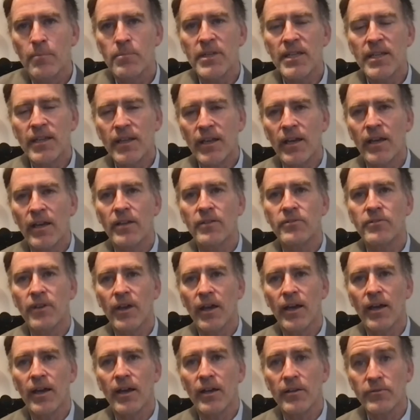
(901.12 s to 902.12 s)
because
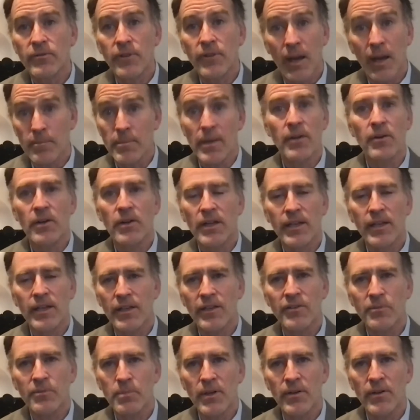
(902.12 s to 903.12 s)
of American
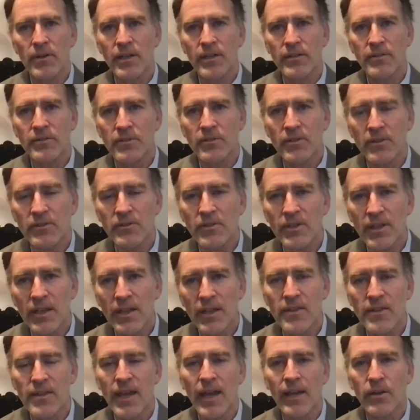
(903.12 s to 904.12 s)
experiences
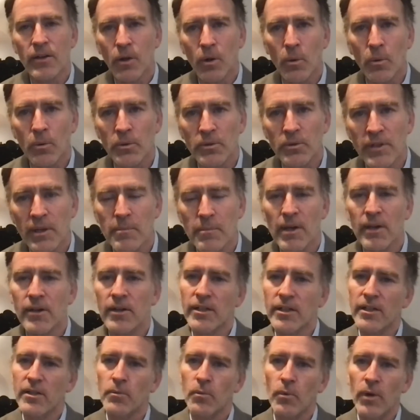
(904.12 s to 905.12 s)
in that older
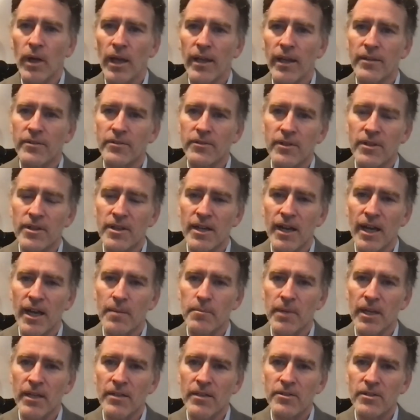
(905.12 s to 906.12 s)
American West that I
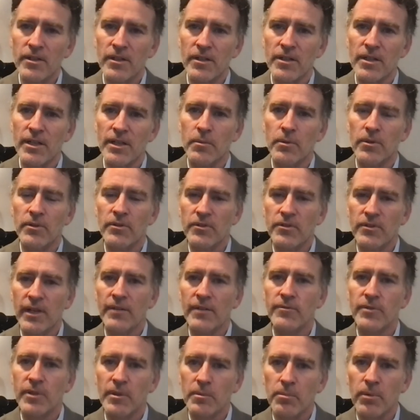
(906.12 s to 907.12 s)
mentioned. There were
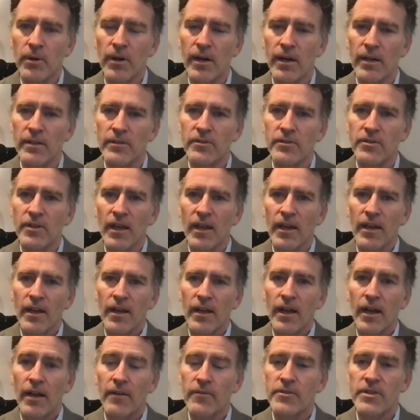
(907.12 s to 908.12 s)
several parts
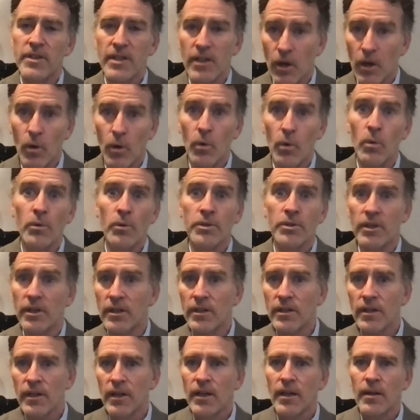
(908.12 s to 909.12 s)
of the
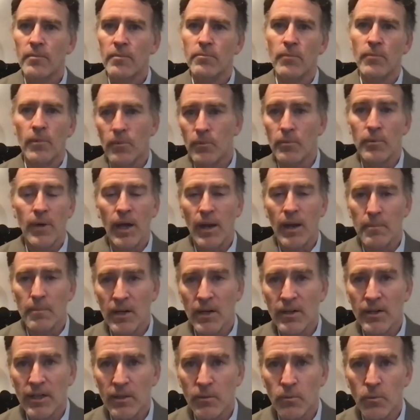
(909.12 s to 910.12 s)
older
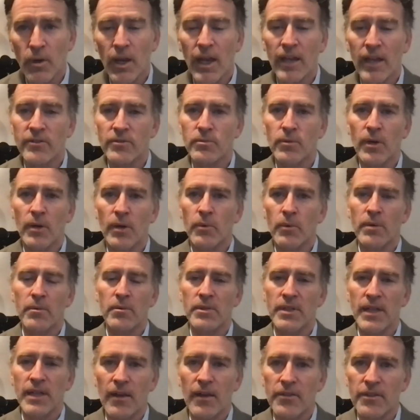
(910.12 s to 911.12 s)
American West, what we
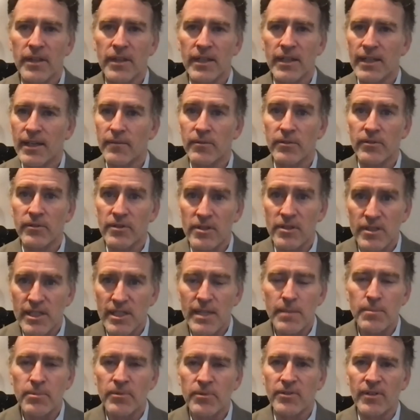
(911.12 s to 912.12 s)
would now think of as the
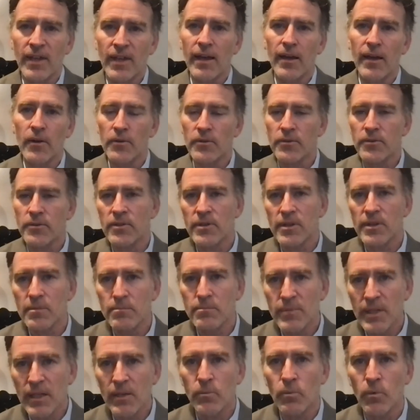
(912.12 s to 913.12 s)
Deep South or the
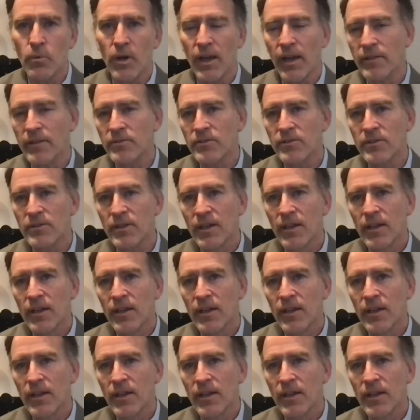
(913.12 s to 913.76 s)
Midwest,